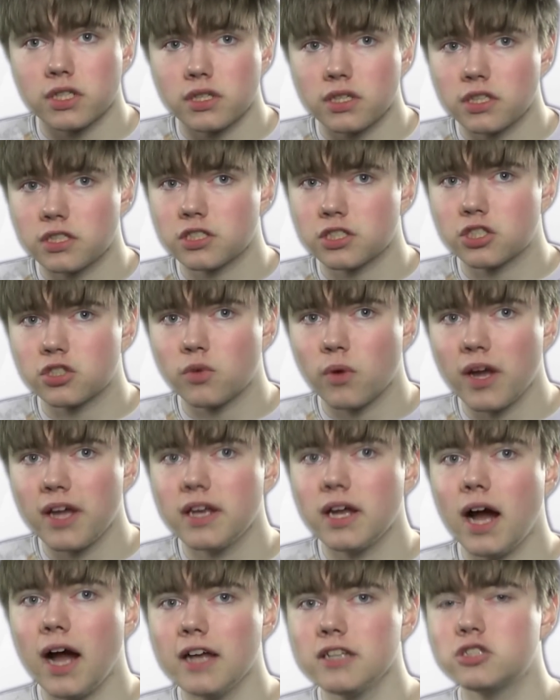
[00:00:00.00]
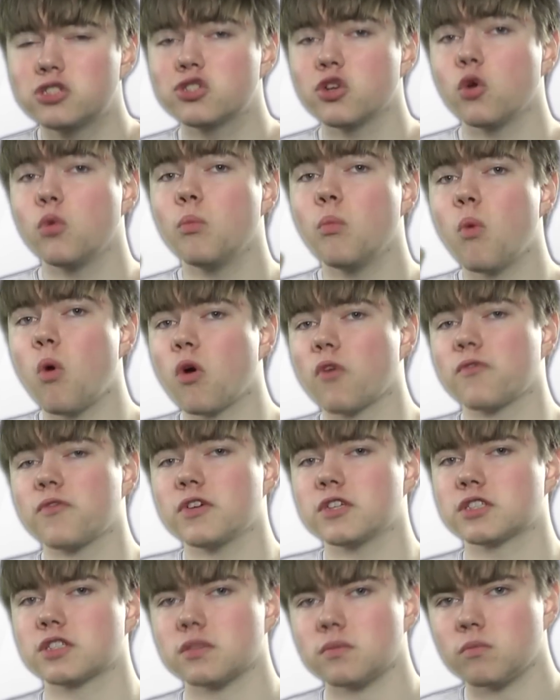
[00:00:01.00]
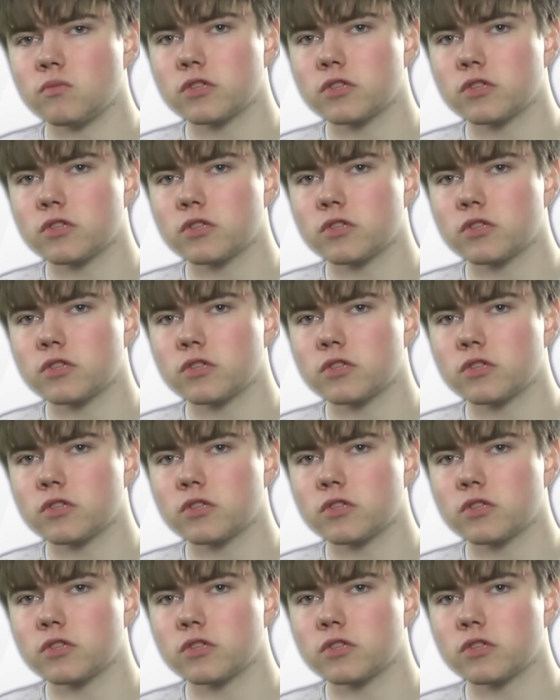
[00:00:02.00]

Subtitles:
This is to create isomorphism,